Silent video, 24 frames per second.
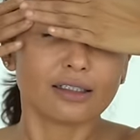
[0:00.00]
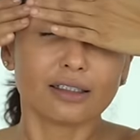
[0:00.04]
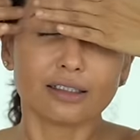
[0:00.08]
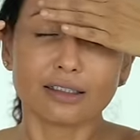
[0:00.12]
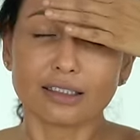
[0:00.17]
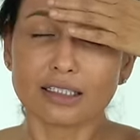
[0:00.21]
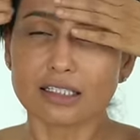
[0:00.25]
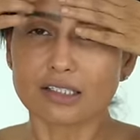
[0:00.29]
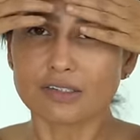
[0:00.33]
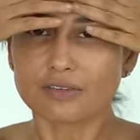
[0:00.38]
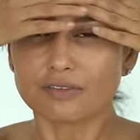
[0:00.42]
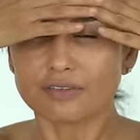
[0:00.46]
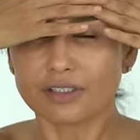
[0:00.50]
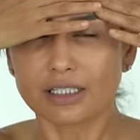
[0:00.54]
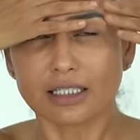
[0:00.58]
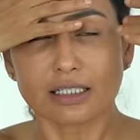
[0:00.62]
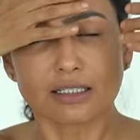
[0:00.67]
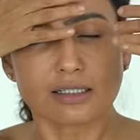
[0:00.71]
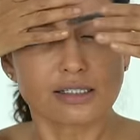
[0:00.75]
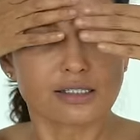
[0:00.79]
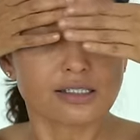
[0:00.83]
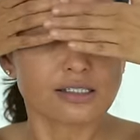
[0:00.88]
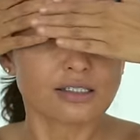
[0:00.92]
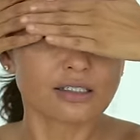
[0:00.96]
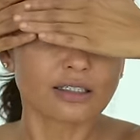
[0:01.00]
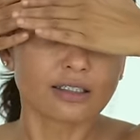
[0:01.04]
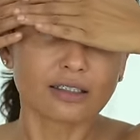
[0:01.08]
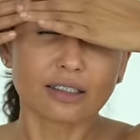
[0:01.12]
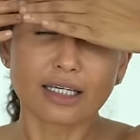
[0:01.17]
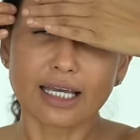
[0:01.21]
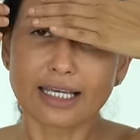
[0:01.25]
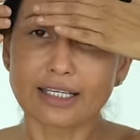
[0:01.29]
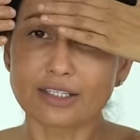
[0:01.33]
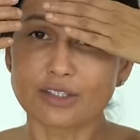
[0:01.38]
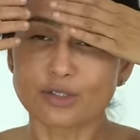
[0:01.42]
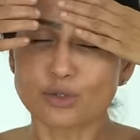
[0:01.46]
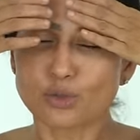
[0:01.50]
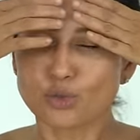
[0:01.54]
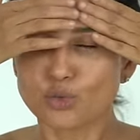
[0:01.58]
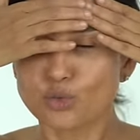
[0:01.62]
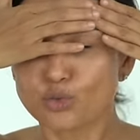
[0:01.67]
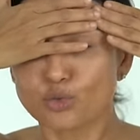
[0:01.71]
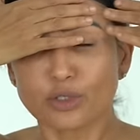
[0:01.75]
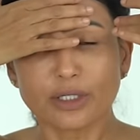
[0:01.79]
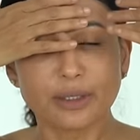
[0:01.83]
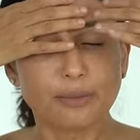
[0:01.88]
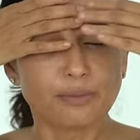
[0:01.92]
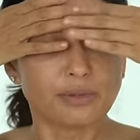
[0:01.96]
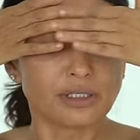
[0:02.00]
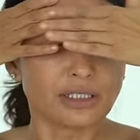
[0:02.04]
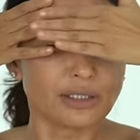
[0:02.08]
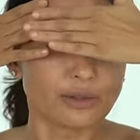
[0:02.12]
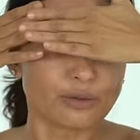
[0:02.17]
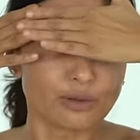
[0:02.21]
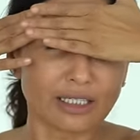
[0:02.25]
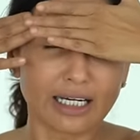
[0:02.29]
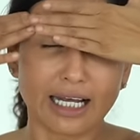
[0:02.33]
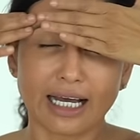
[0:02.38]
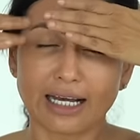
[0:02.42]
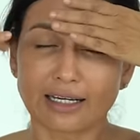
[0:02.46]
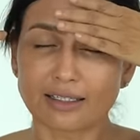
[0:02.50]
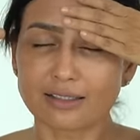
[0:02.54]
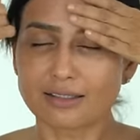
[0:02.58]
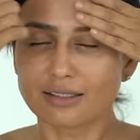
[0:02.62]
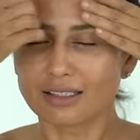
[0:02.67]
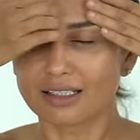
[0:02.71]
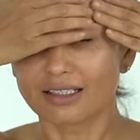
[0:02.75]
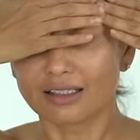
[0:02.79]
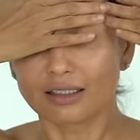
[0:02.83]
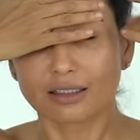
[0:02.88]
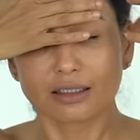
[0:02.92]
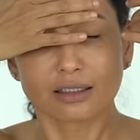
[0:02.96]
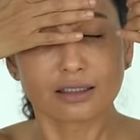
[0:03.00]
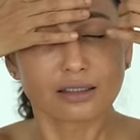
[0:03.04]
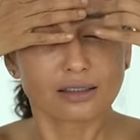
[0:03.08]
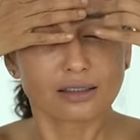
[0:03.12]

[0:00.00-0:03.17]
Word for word: This feels extremely relaxing.